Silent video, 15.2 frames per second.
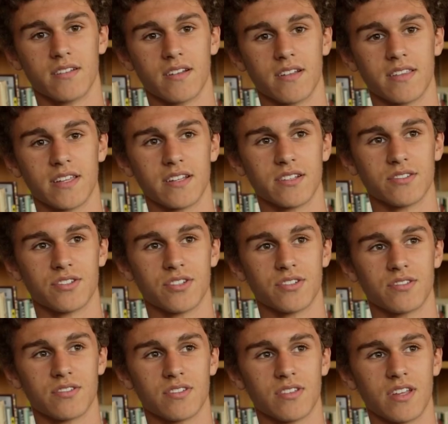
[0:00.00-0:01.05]
I think it's
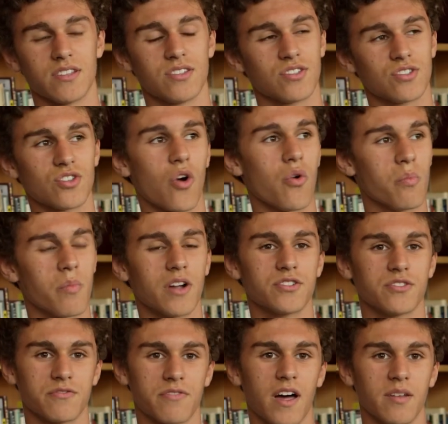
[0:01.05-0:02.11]
just it's so
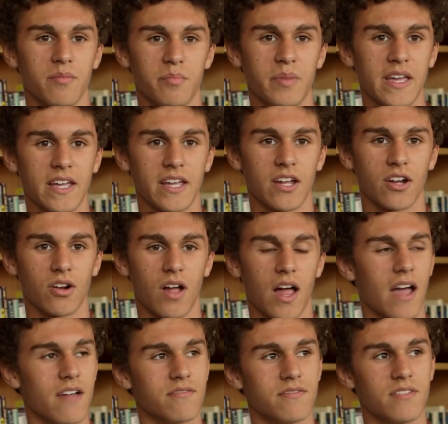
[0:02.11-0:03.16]
much fun being here.
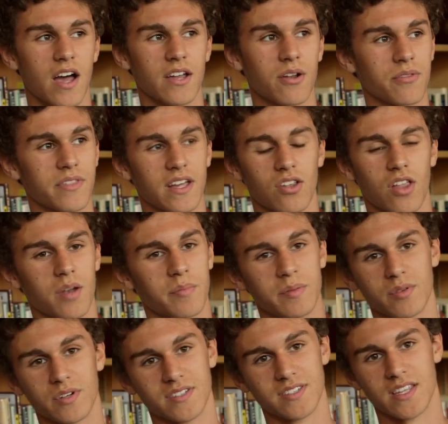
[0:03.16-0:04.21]
i I i do not think a lot of
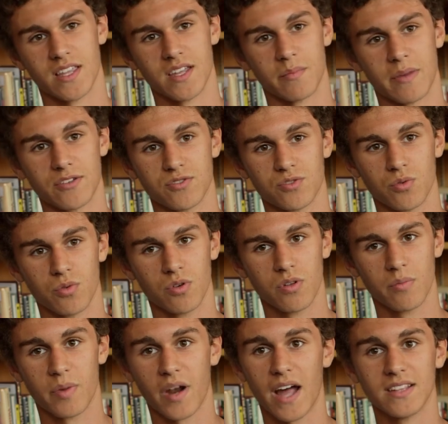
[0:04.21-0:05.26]
people can say that about
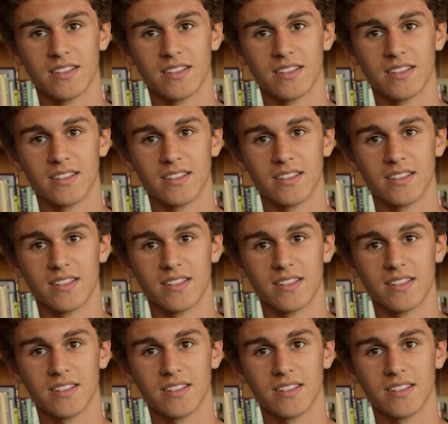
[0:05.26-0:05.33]
school, but I